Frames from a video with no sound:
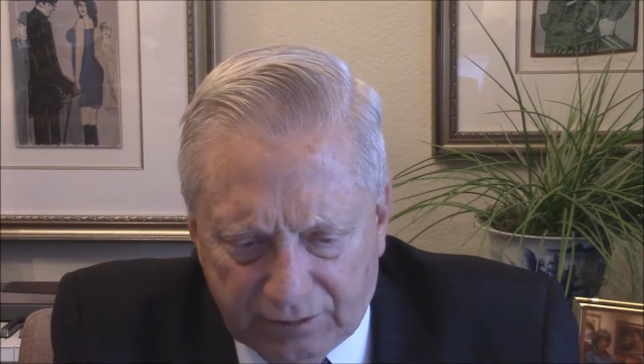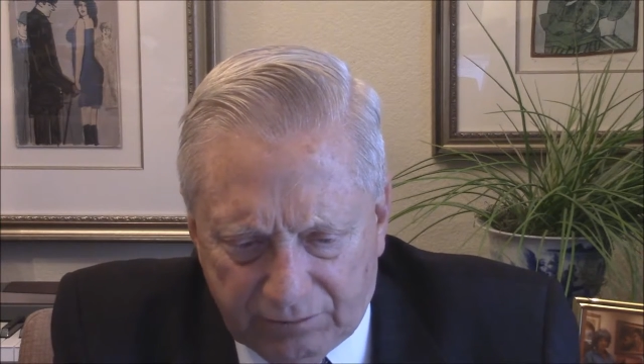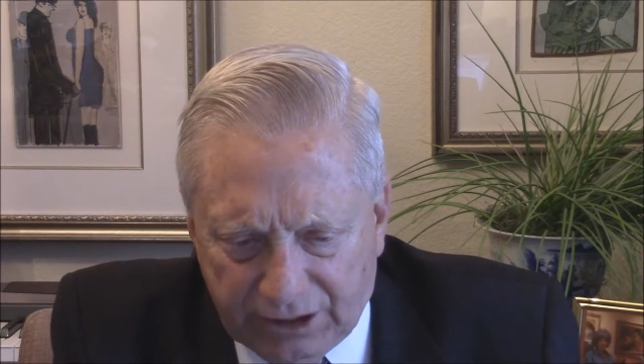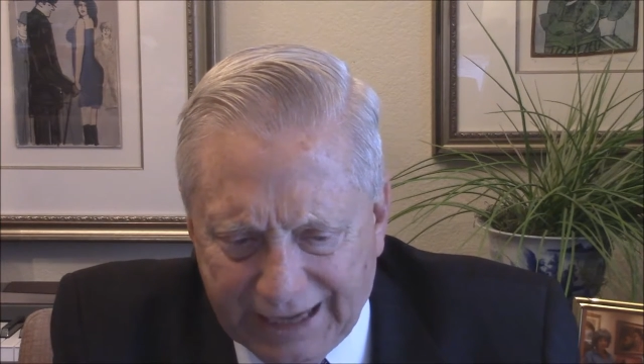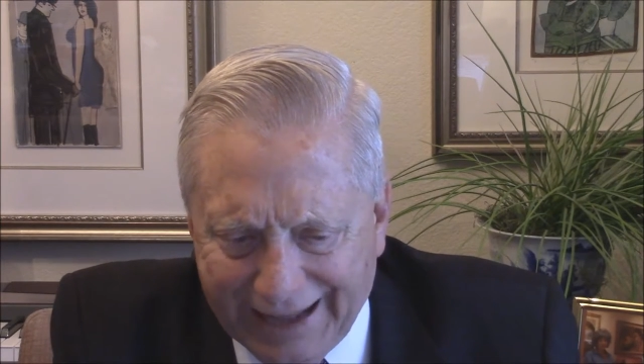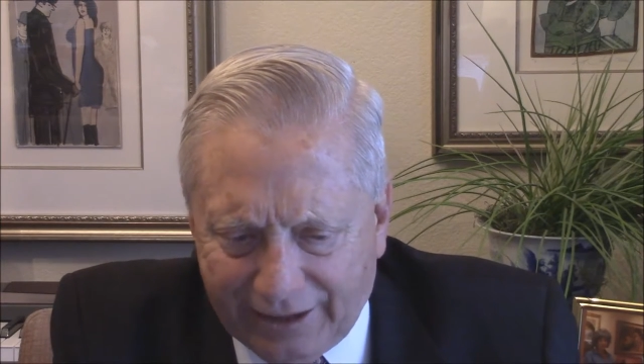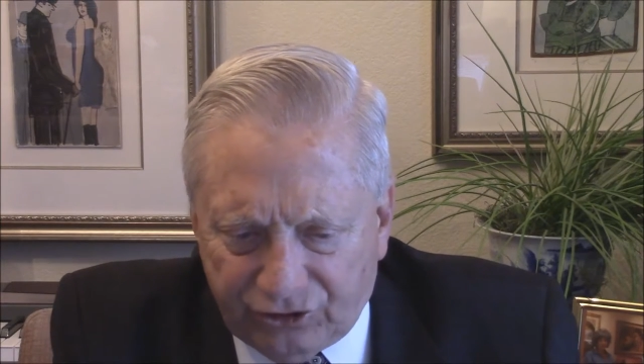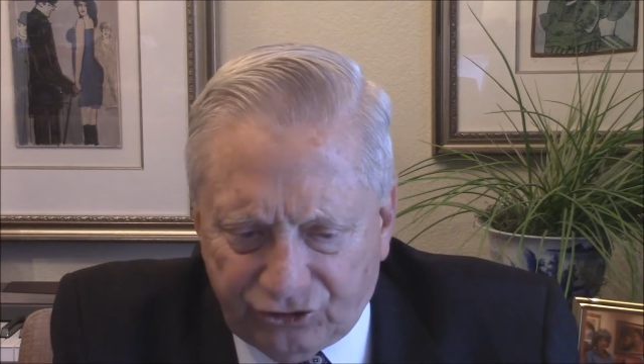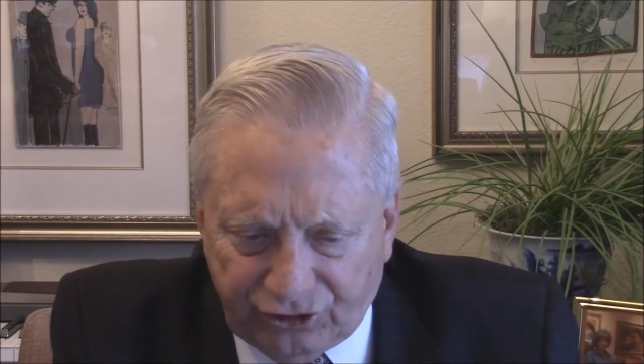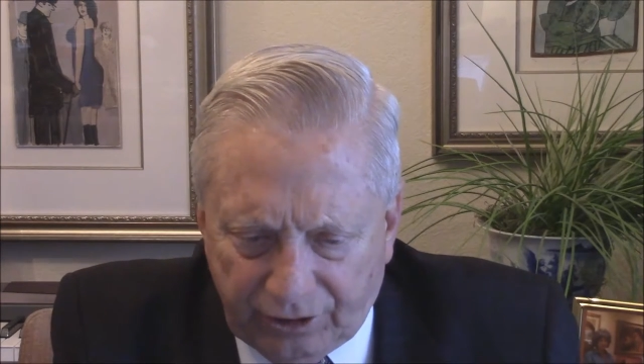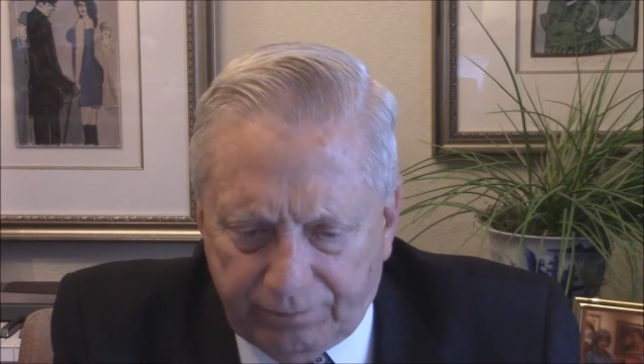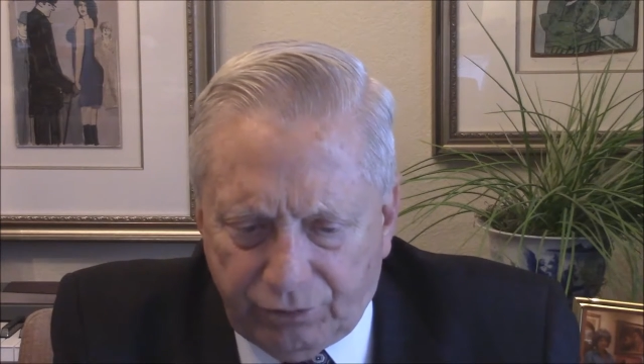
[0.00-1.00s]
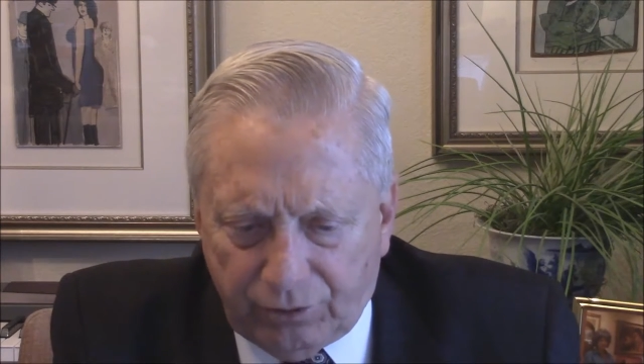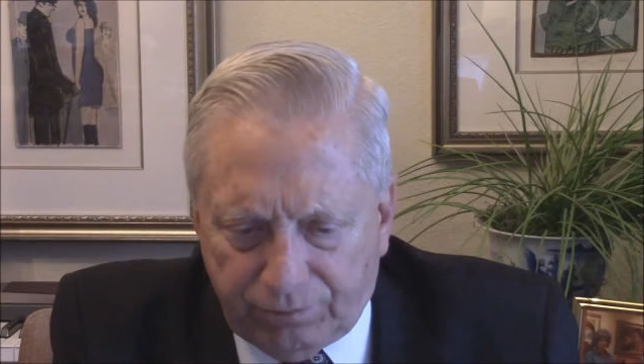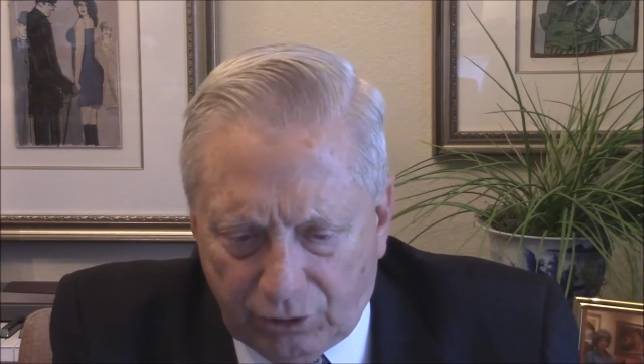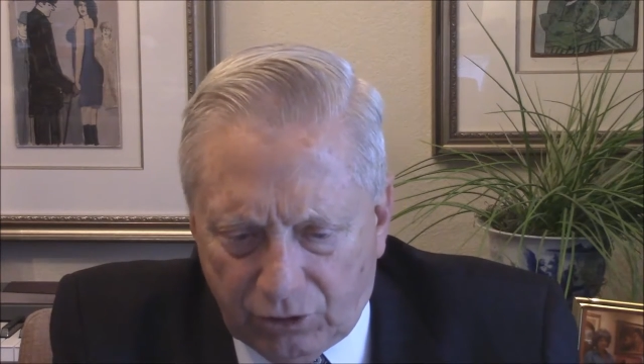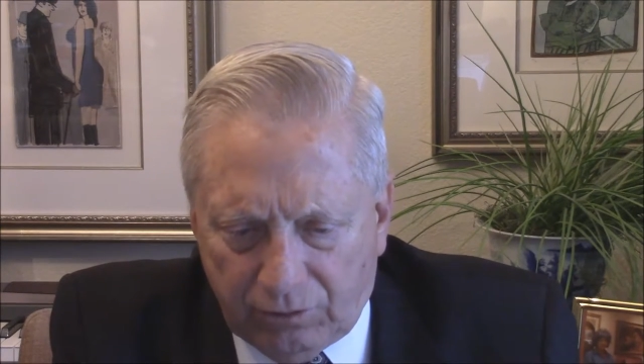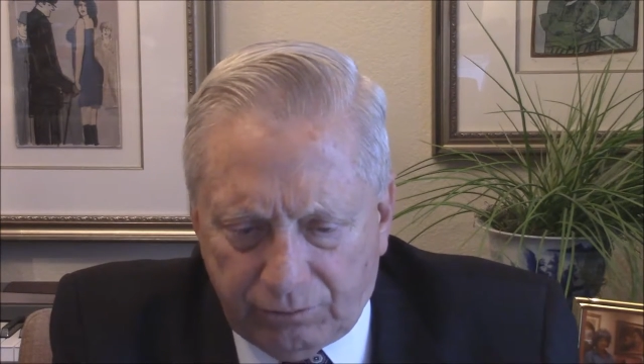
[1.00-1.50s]
bananas, timber,
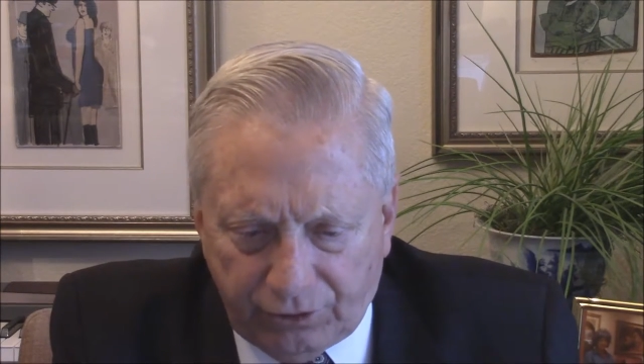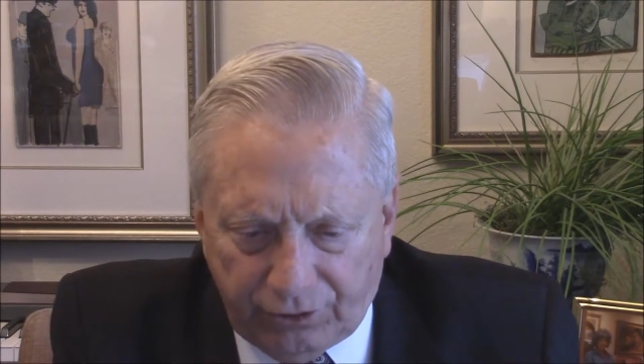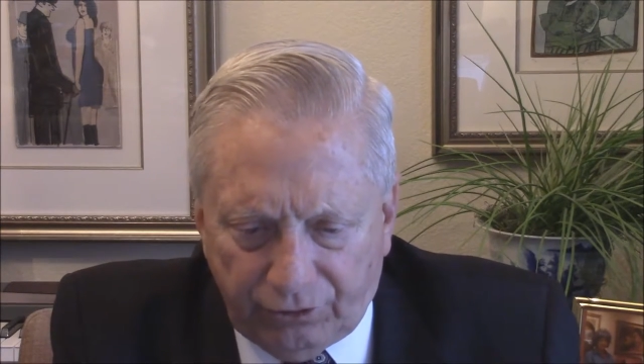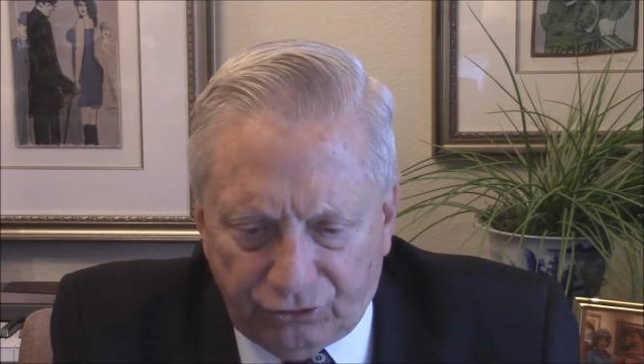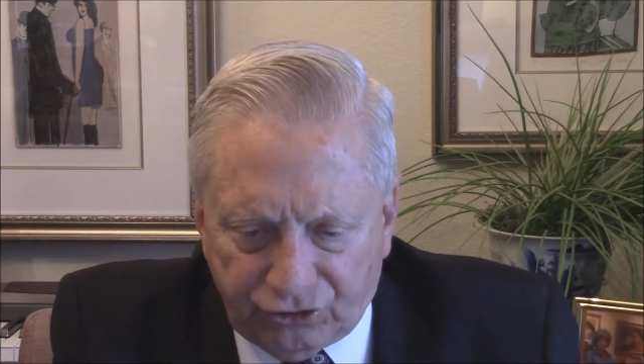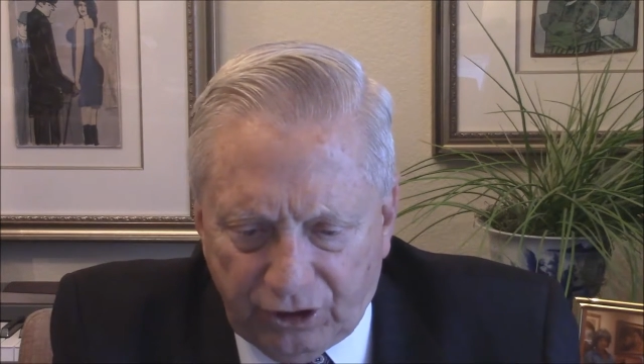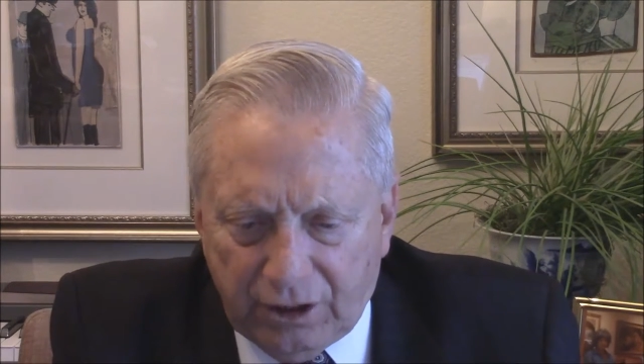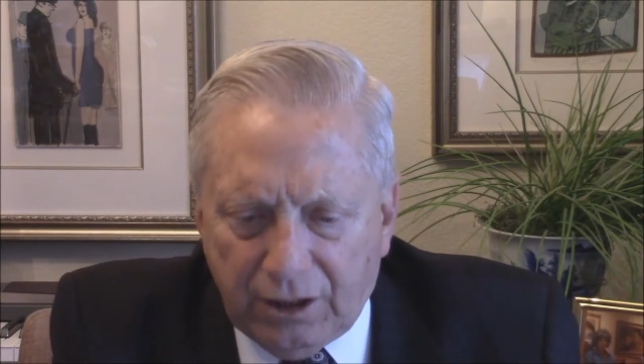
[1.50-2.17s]
palm kernels,